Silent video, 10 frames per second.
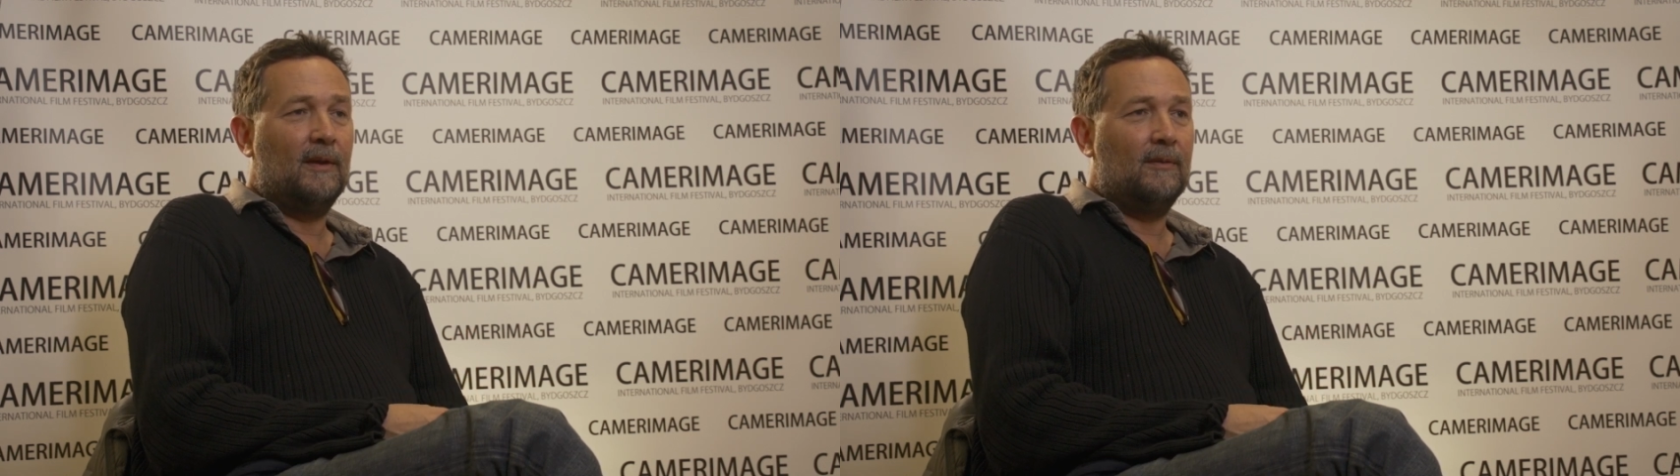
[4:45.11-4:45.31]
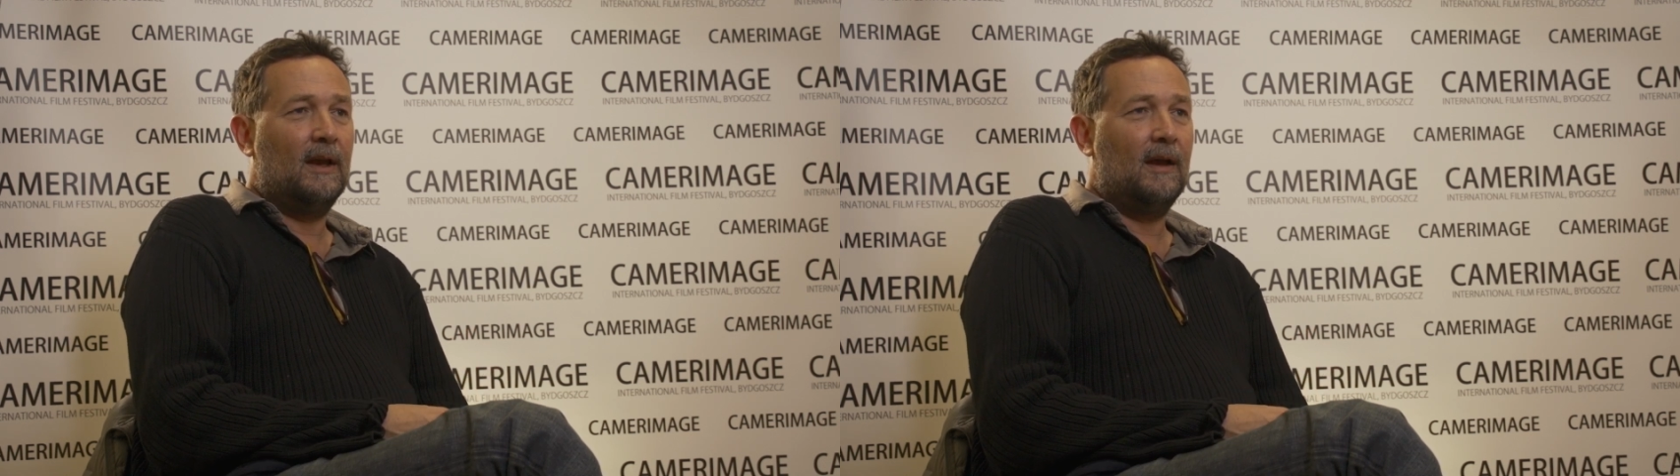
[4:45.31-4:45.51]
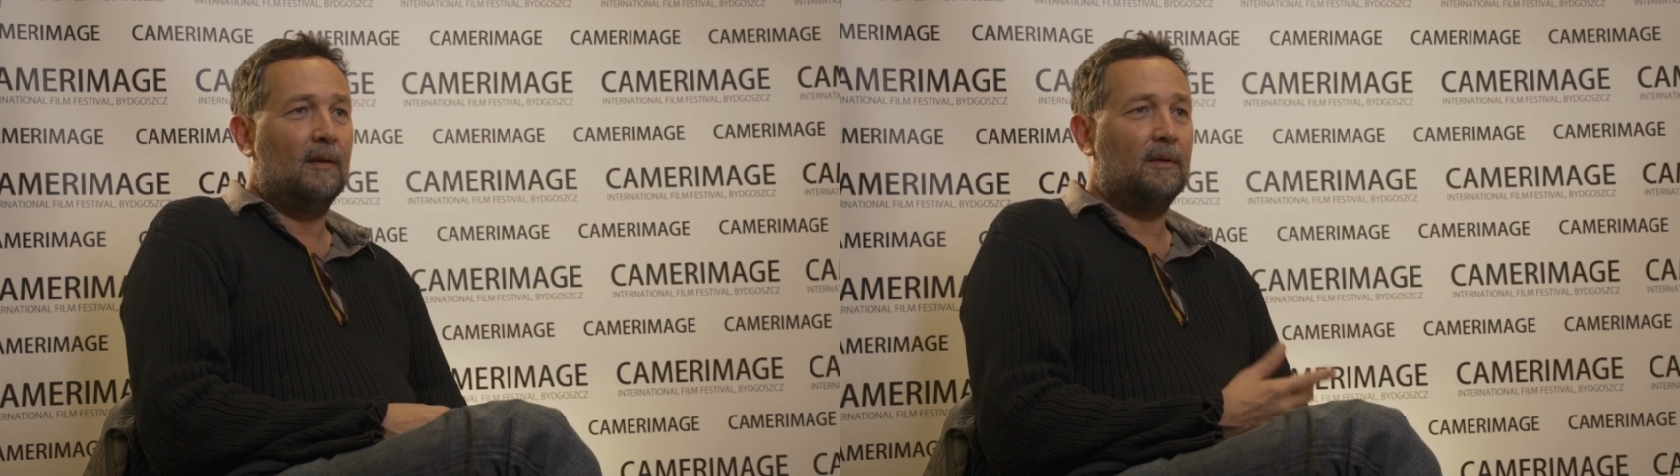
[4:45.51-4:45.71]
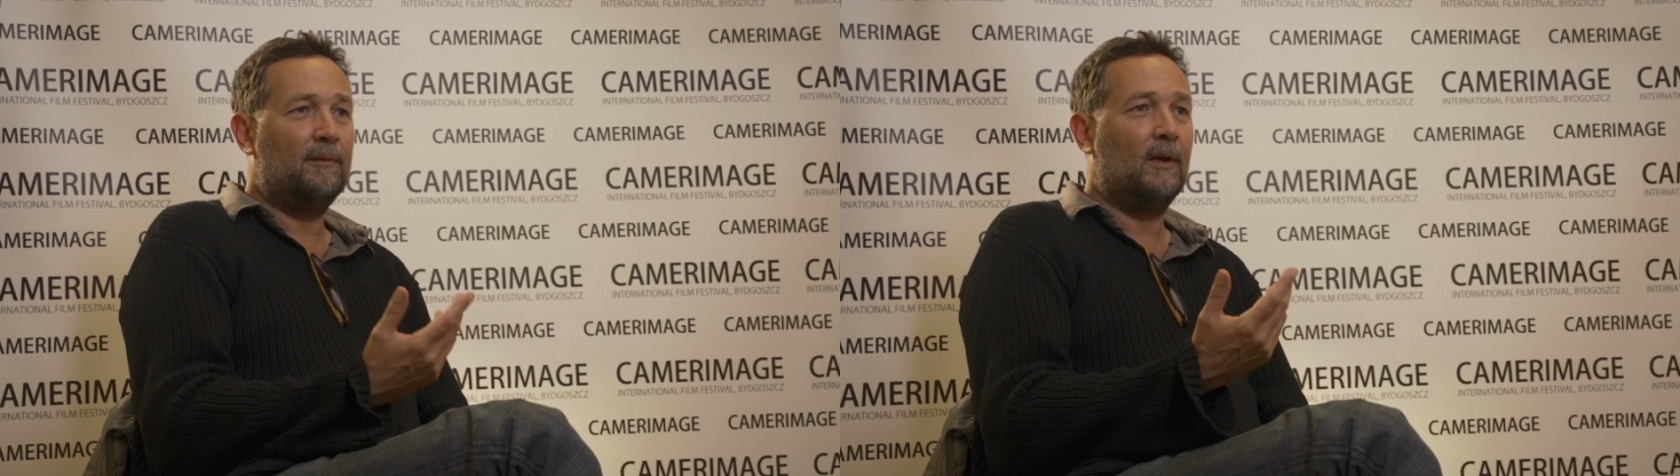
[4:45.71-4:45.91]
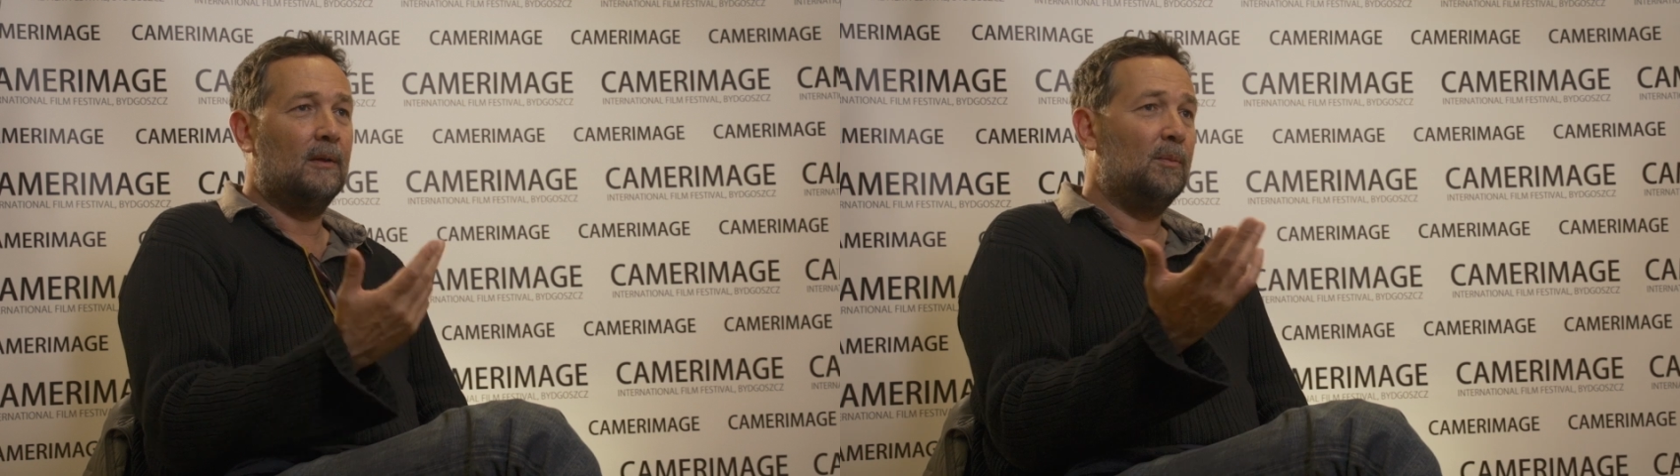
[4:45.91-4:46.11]
that they have, I
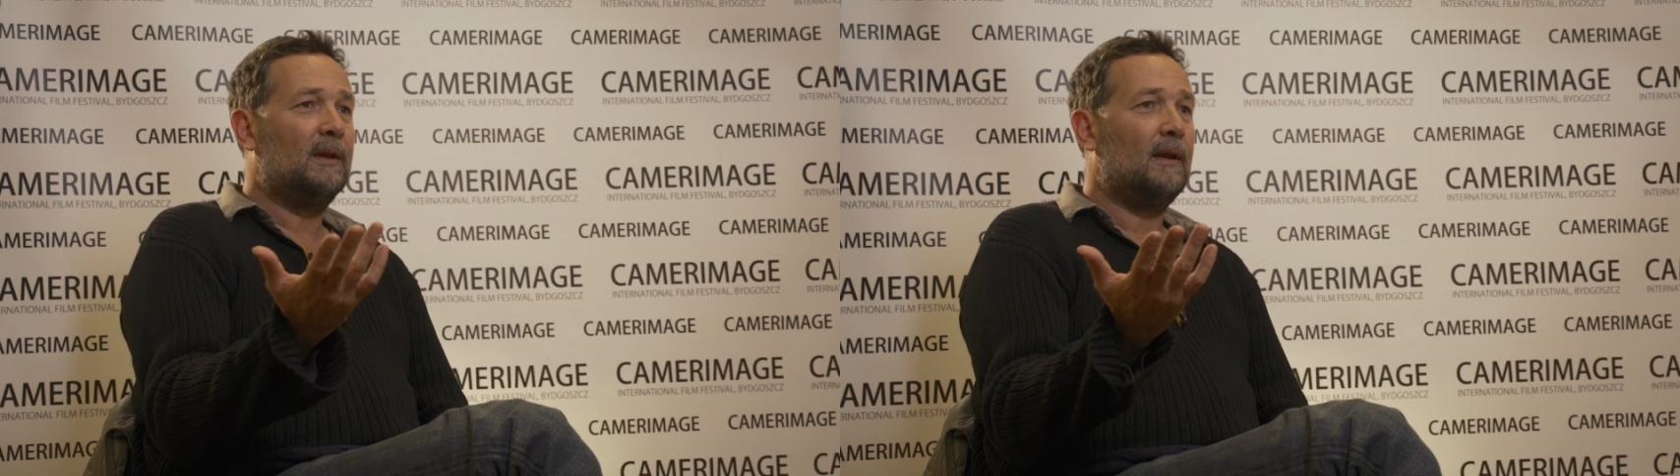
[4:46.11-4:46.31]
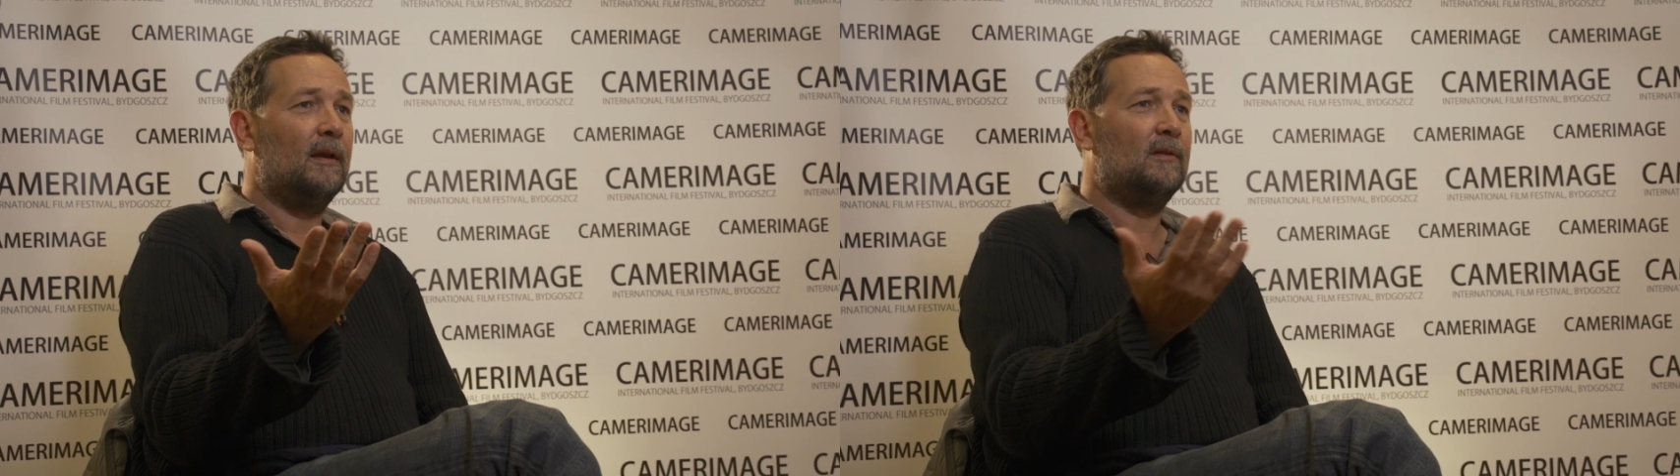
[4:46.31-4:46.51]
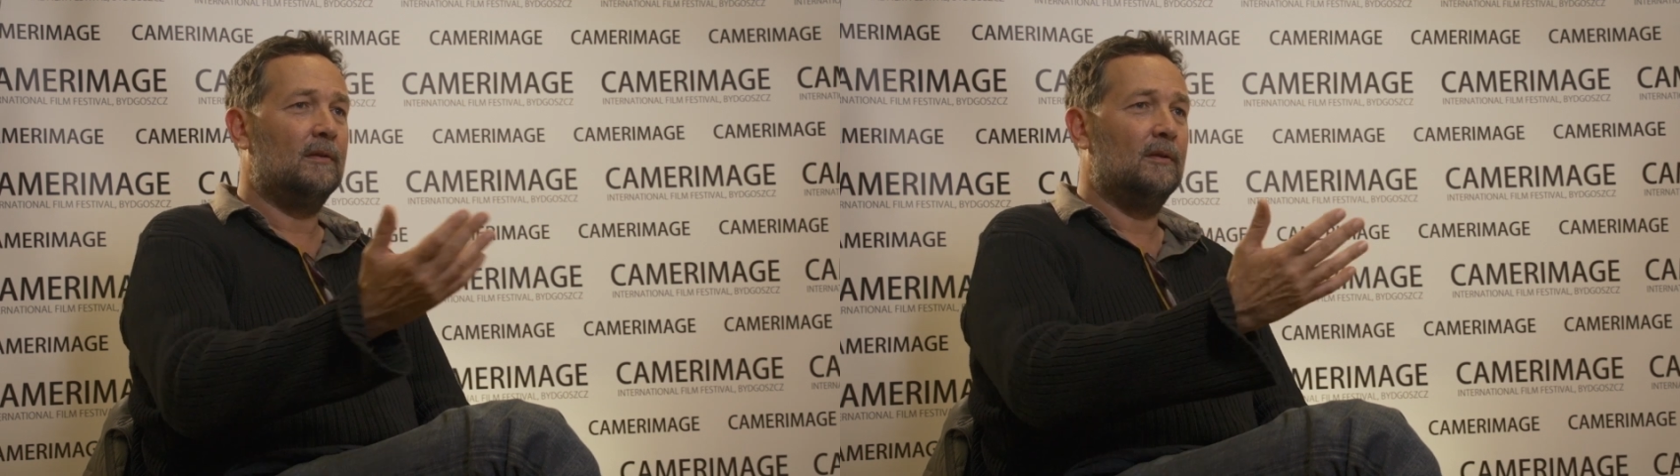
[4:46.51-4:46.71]
thought it'd be nice,